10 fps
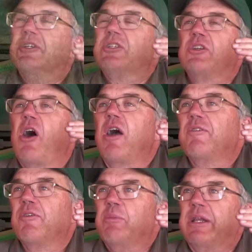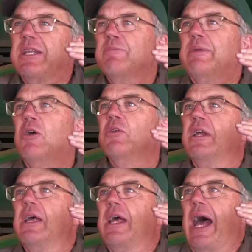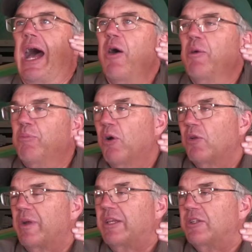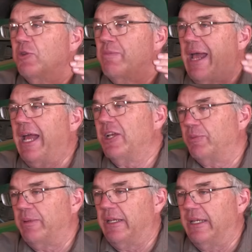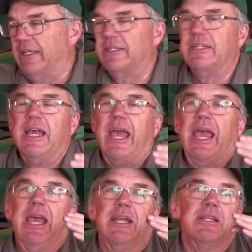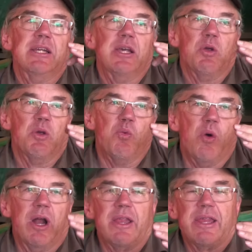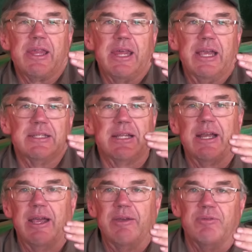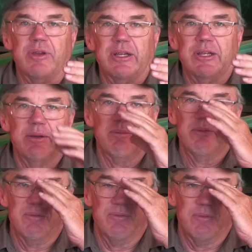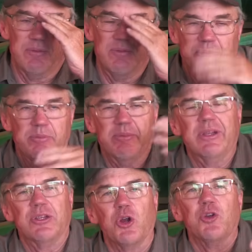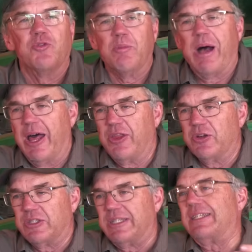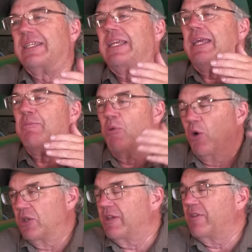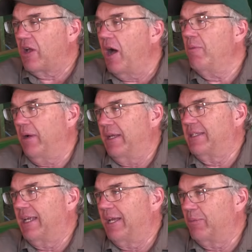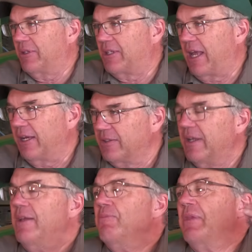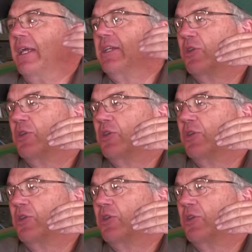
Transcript: just talk for a minute about how important residue management is. And one of the things that I've learned from others is the importance of the combine setup and such, in